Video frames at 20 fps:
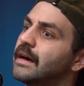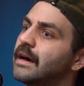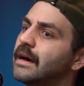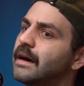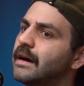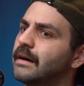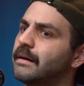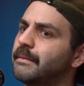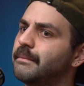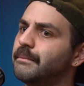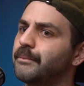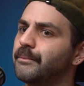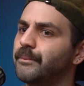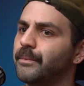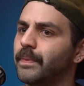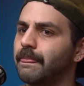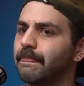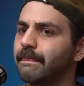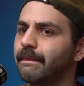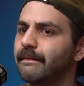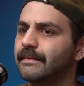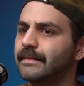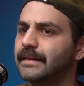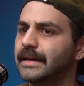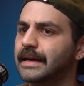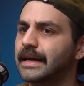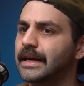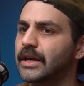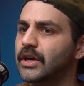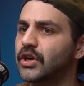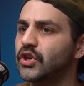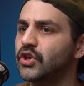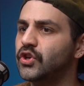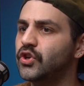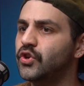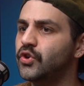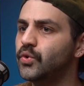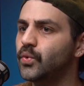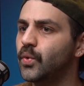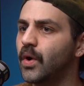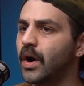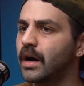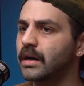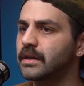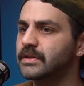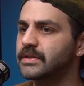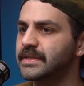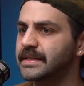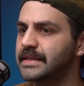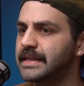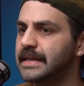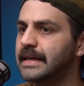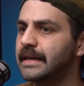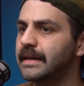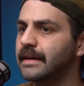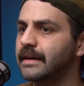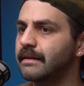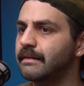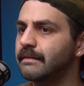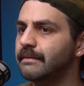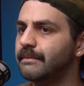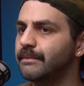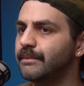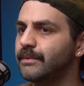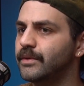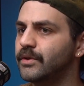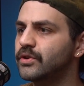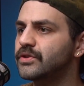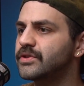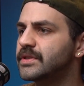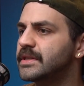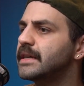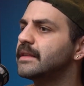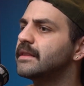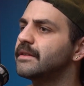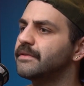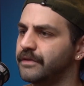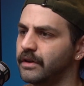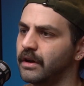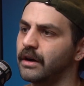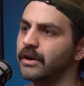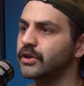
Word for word: um like you are seeing you're seeing the flaw,